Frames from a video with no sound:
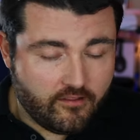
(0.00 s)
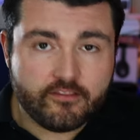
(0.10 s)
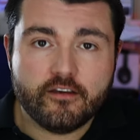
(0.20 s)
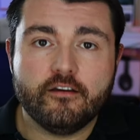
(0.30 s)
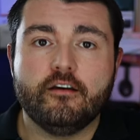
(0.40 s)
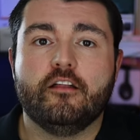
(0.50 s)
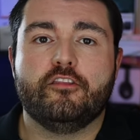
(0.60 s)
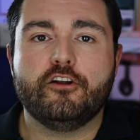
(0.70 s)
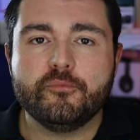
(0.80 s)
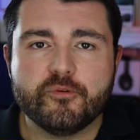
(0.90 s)
The
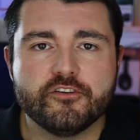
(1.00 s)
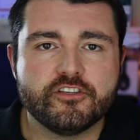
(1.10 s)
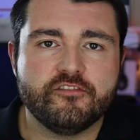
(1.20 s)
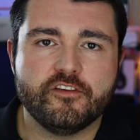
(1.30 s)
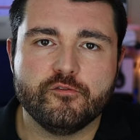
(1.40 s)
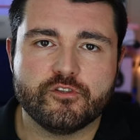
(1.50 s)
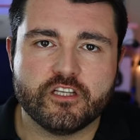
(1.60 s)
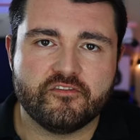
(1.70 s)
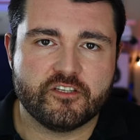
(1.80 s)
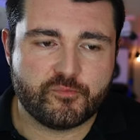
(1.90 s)
third person view
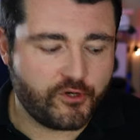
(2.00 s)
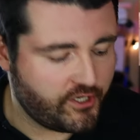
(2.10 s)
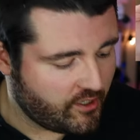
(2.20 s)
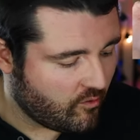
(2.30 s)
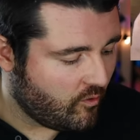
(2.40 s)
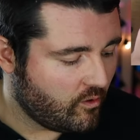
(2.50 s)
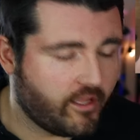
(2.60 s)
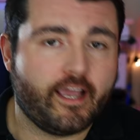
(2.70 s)
stuff is pretty cool.